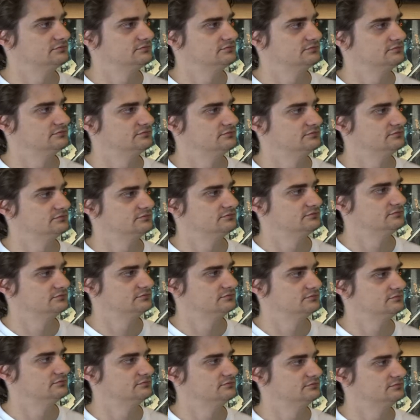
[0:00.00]

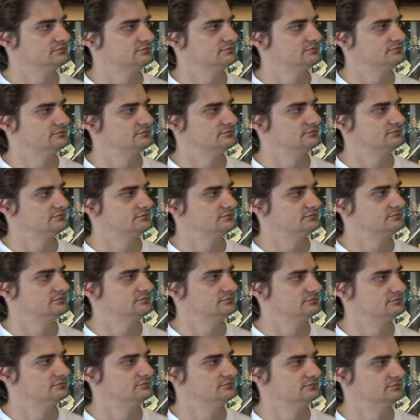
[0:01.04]

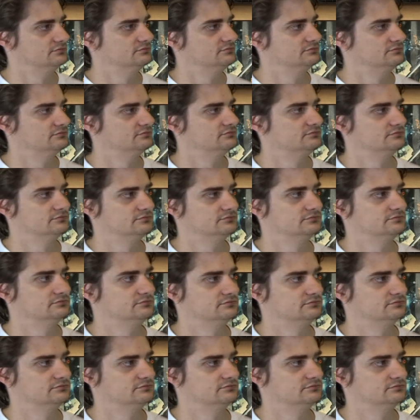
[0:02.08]
No words are spoken by the person on screen.